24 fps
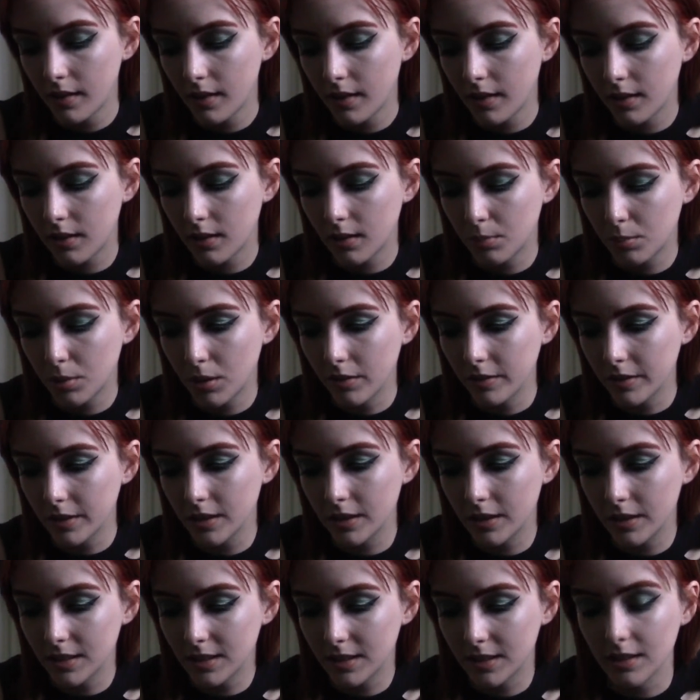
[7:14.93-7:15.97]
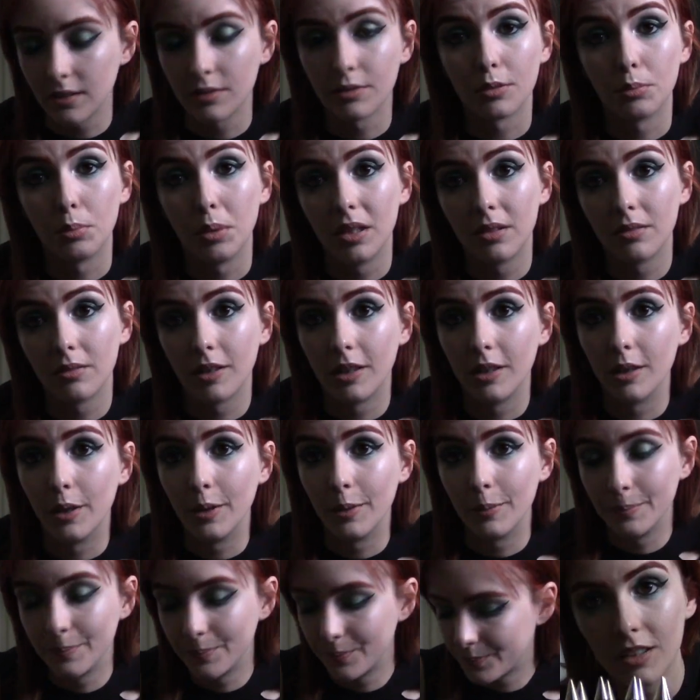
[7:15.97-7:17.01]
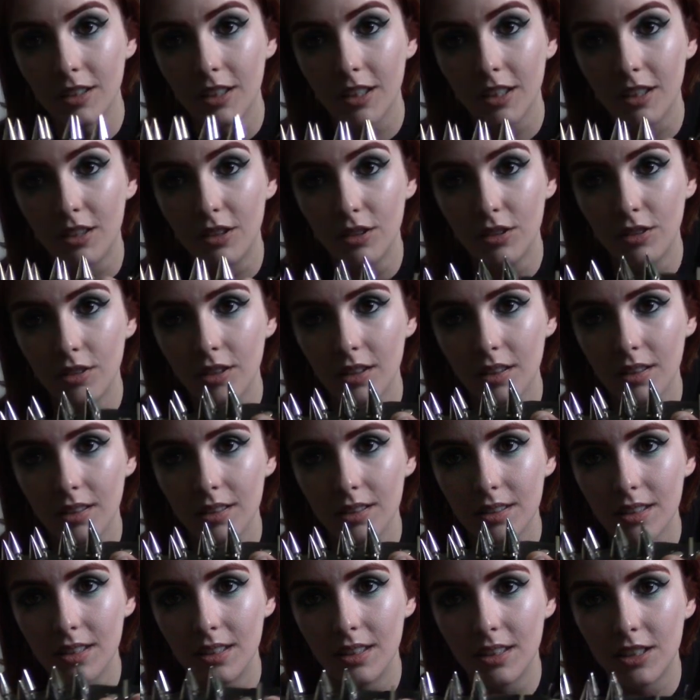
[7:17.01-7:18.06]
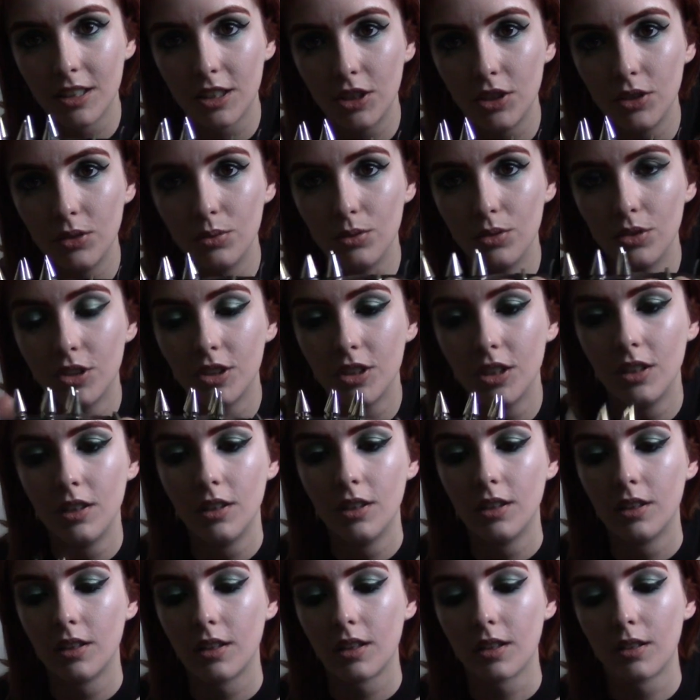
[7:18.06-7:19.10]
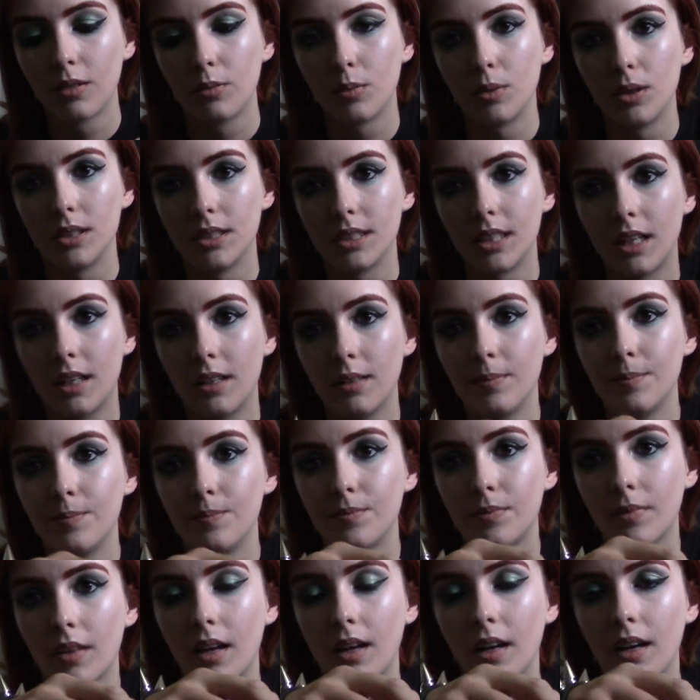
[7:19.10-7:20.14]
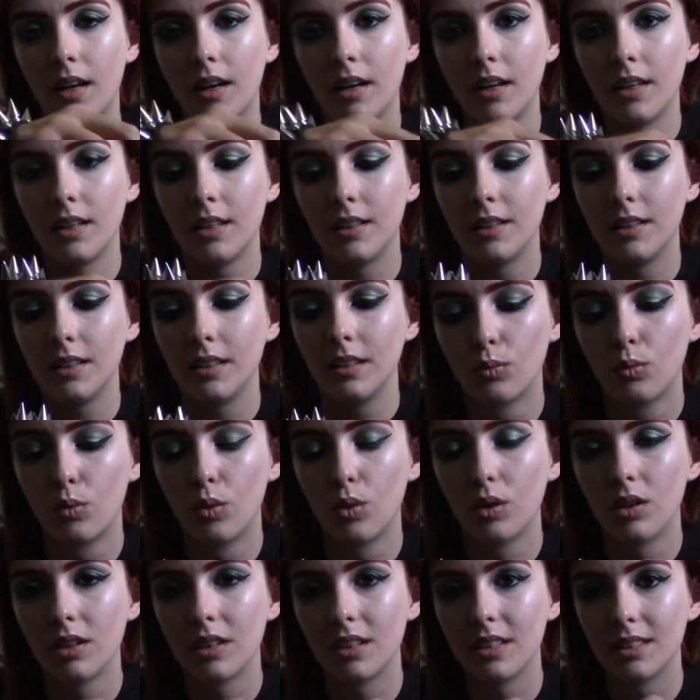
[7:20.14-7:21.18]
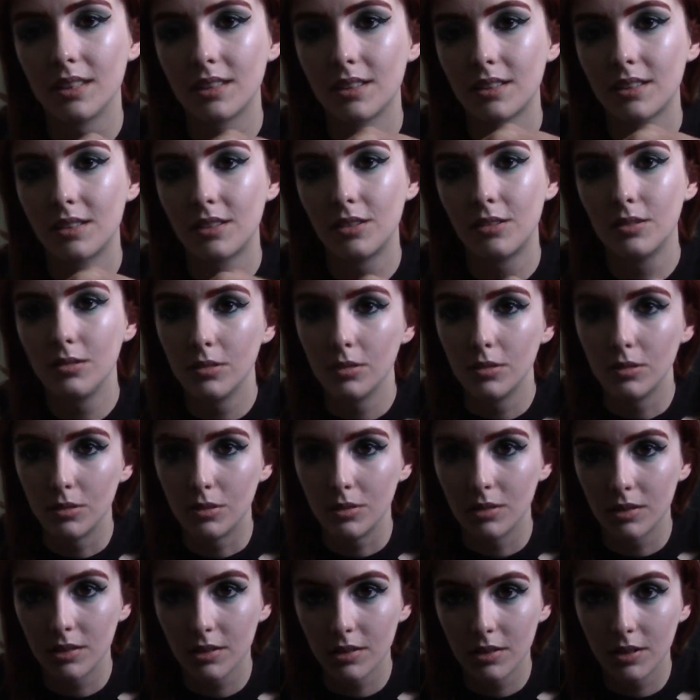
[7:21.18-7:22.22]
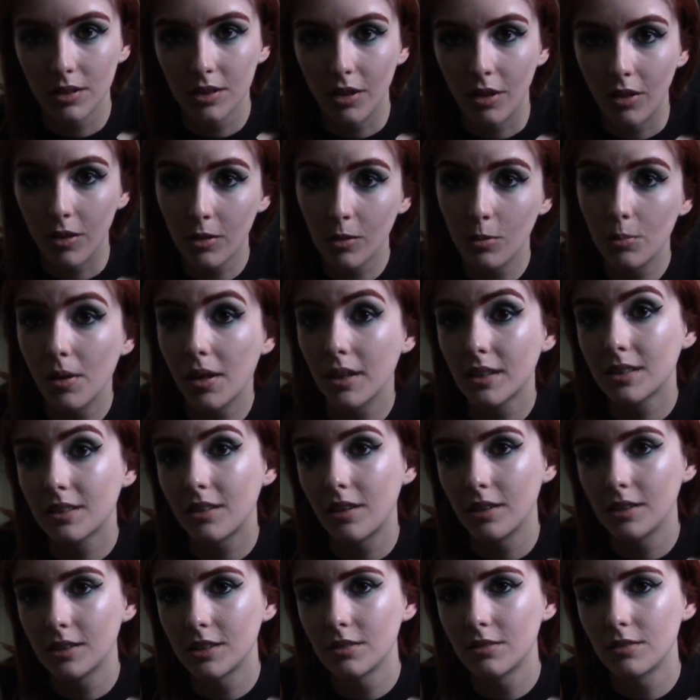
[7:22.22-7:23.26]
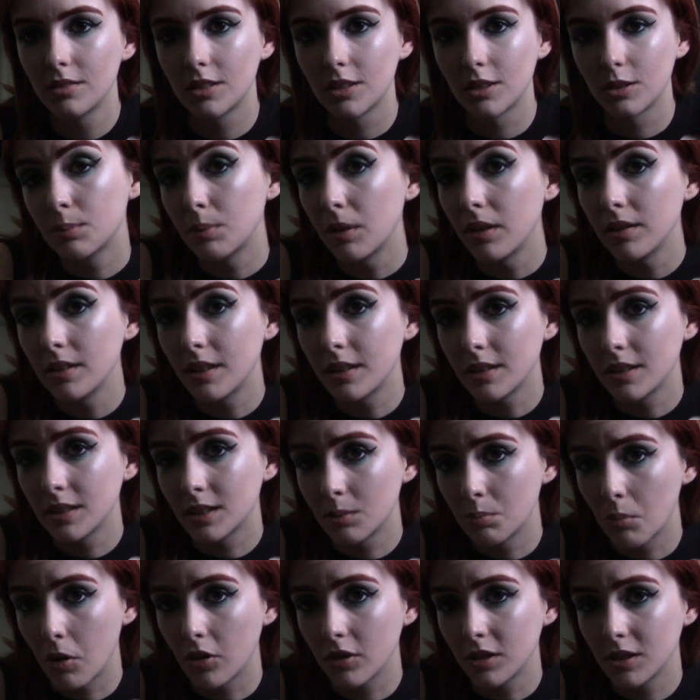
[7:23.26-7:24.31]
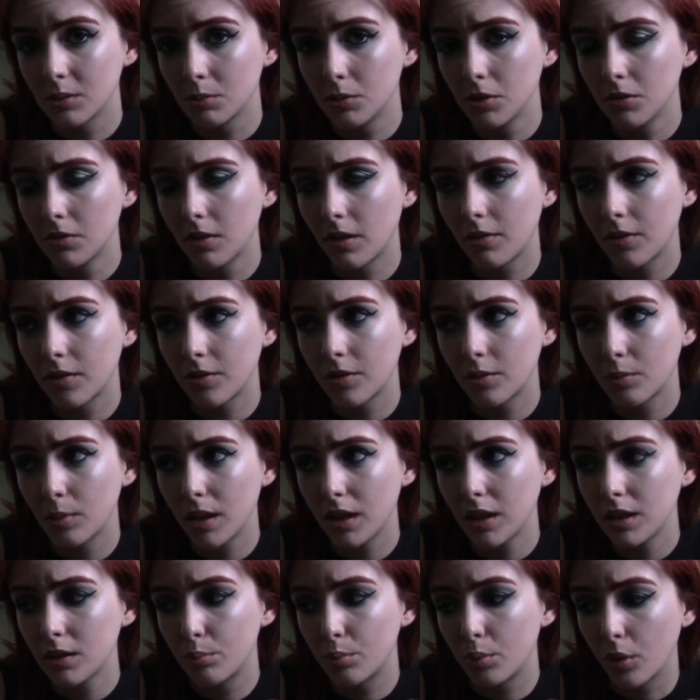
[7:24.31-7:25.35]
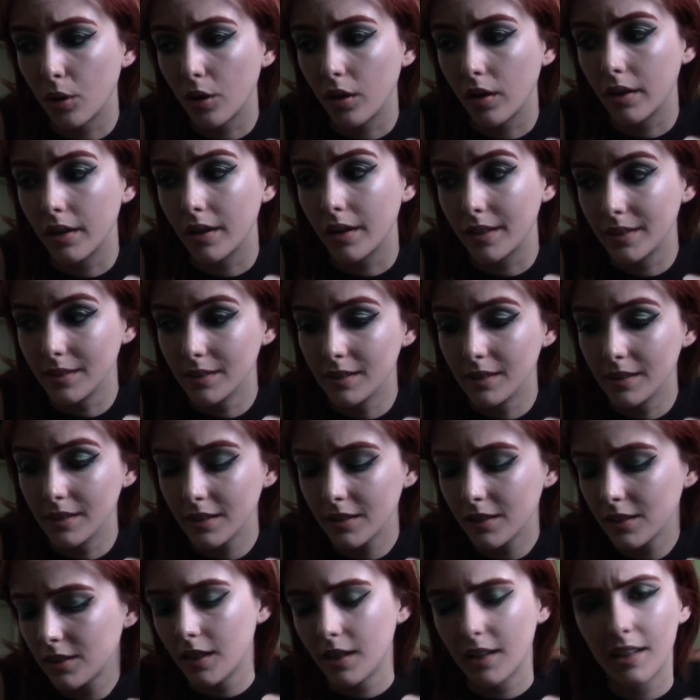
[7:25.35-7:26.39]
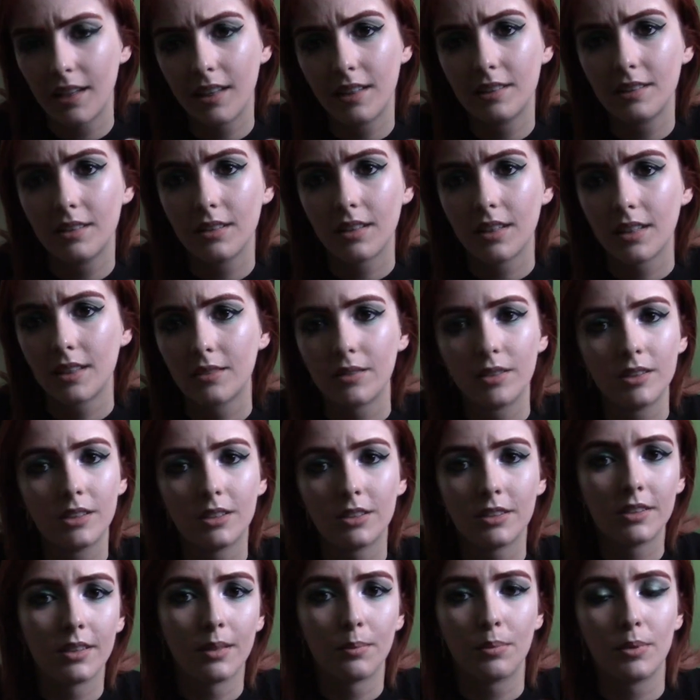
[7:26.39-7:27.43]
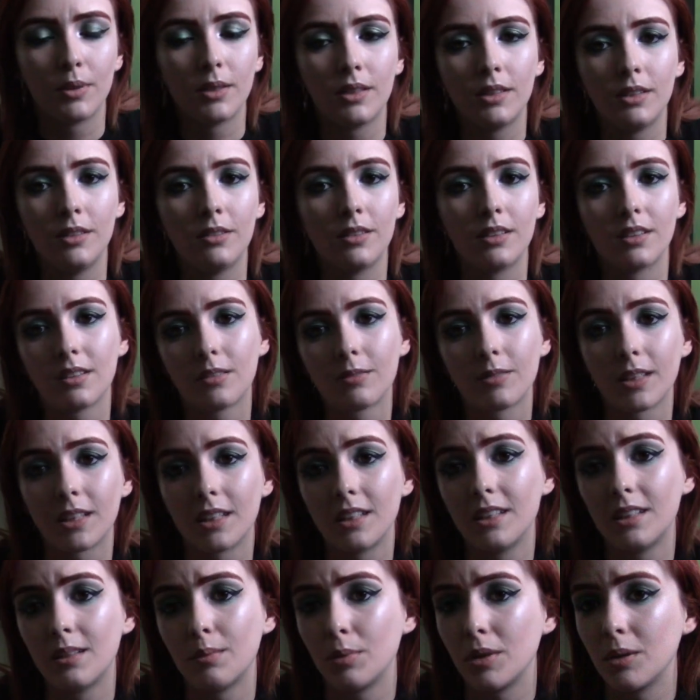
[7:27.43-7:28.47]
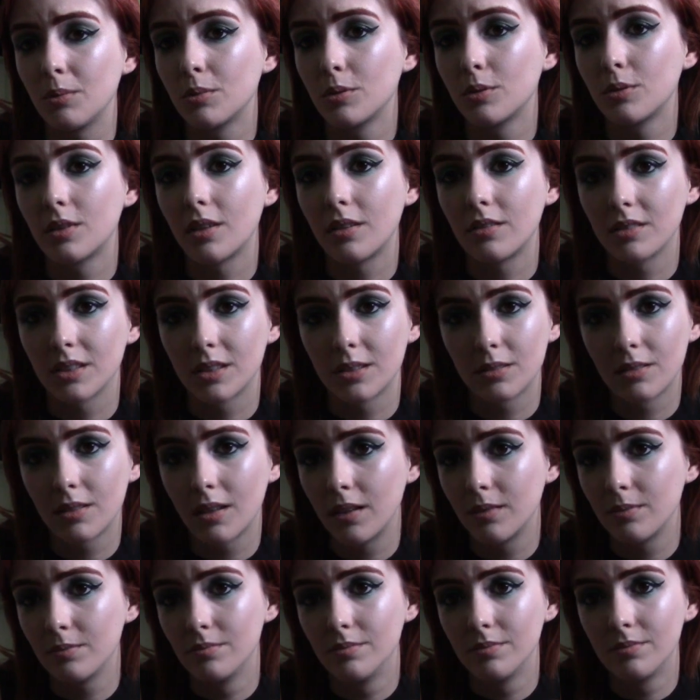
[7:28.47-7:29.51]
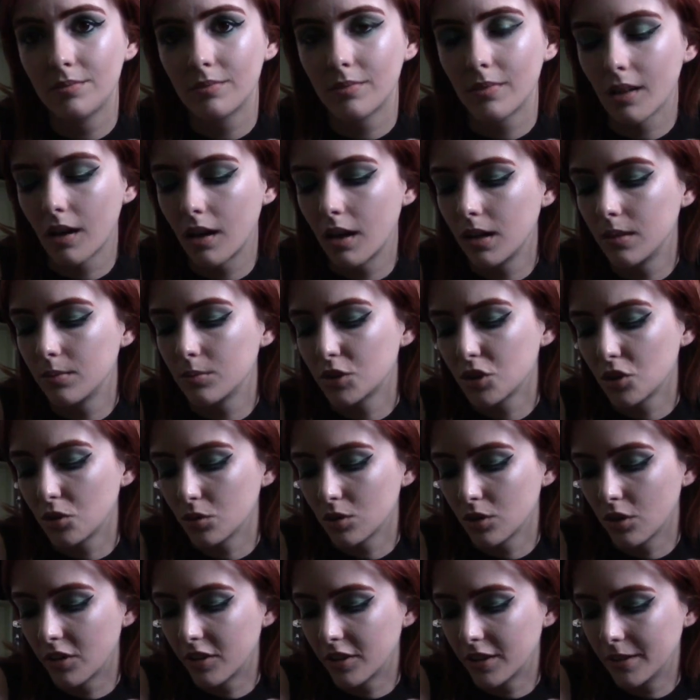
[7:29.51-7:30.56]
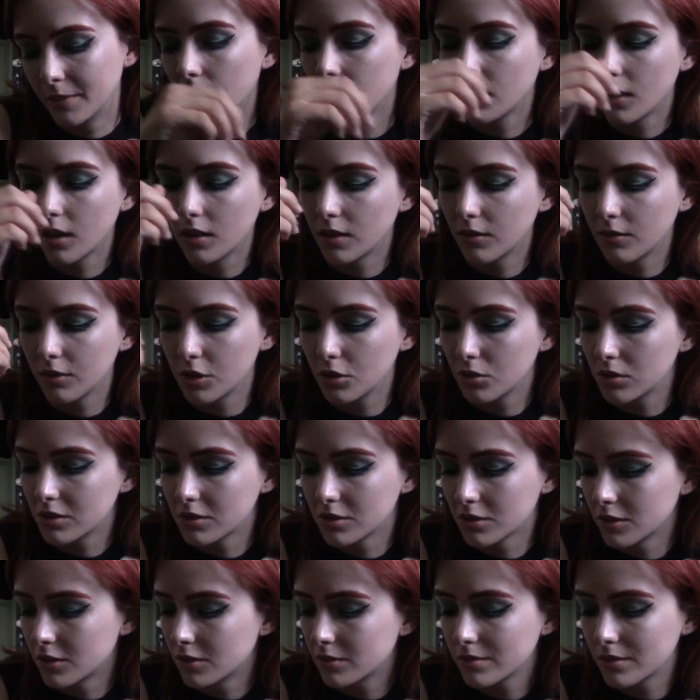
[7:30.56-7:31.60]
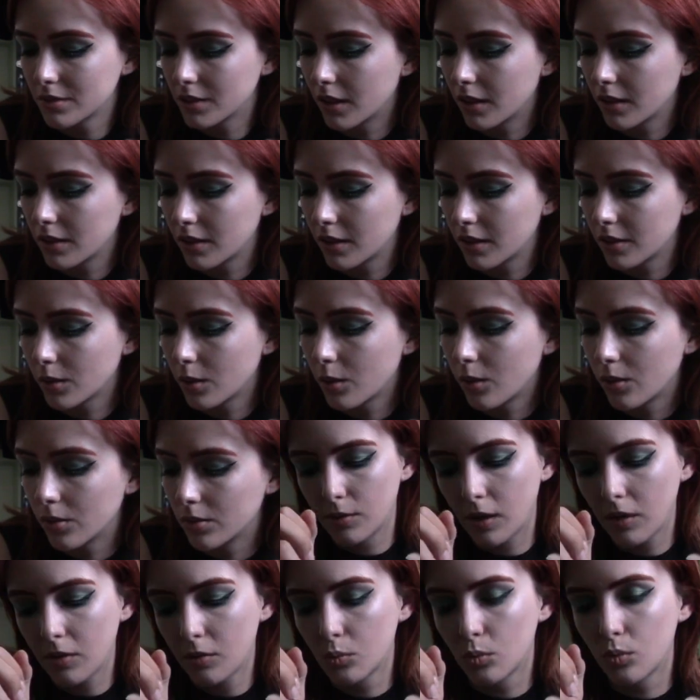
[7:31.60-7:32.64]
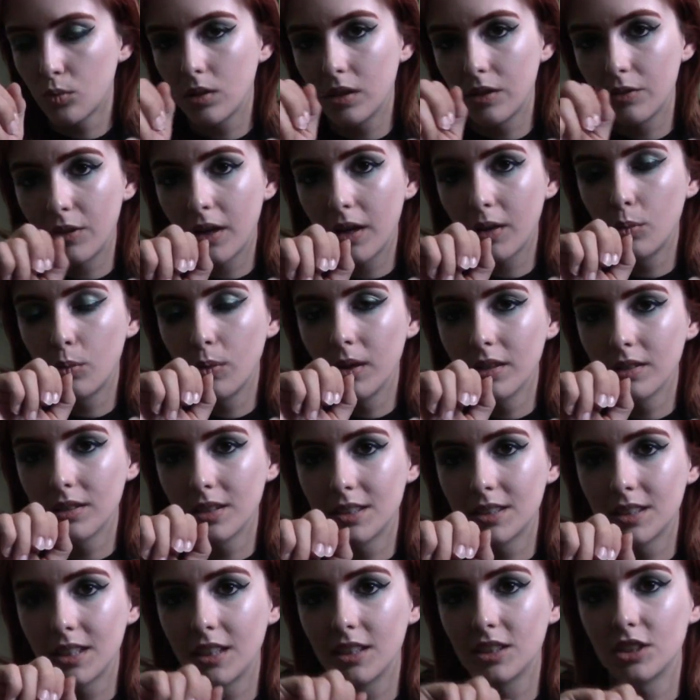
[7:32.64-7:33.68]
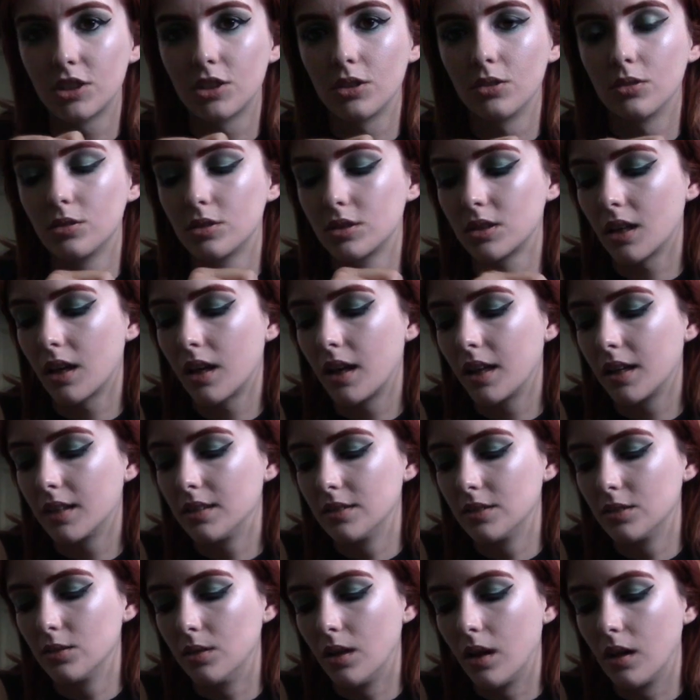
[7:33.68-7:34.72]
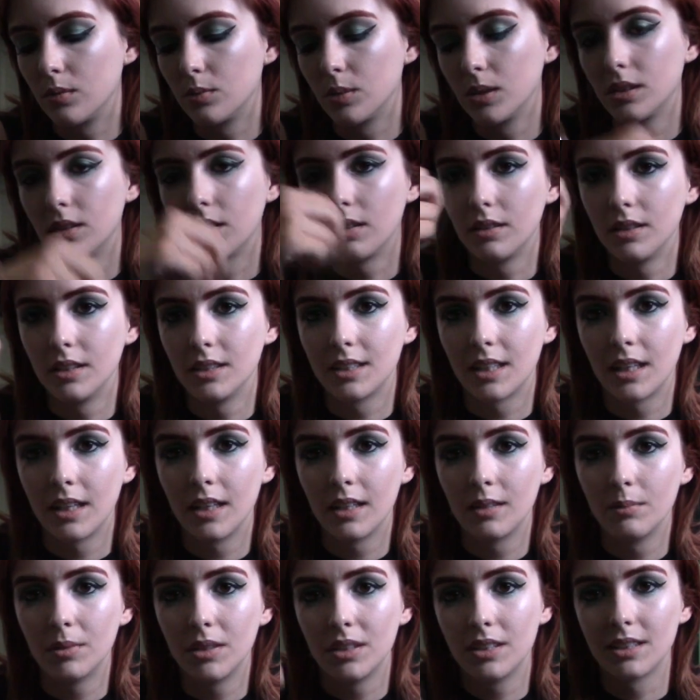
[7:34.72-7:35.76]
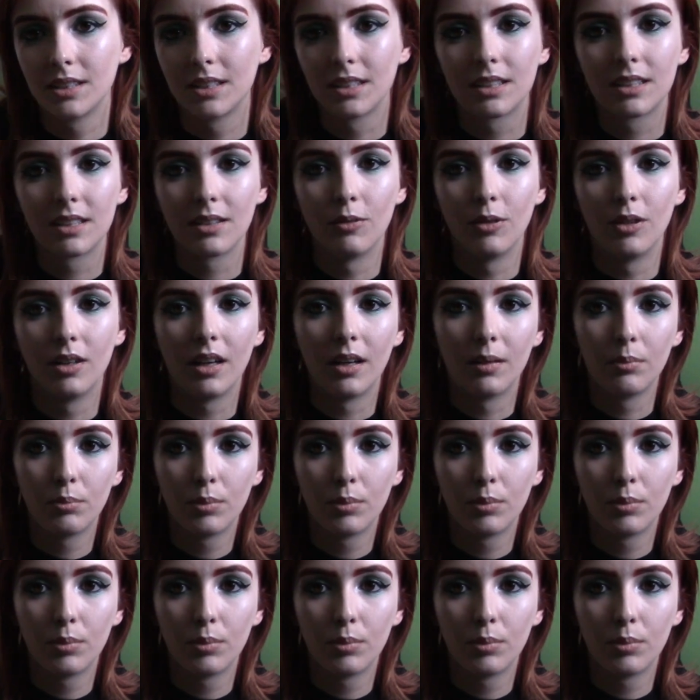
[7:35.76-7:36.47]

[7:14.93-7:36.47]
And I'm probably gonna get sick from it right now. Like look at this, it's huge. Like one time I wore this to an Aquabats concert, which was probably not the smartest move I've ever made, but I did it. And like when you're in the pit, you end up like hitting people, and that was I'm I'm so sorry. None of you deserve that at all. I if I wear this at shows, I do not wear it on this hand because it's the one I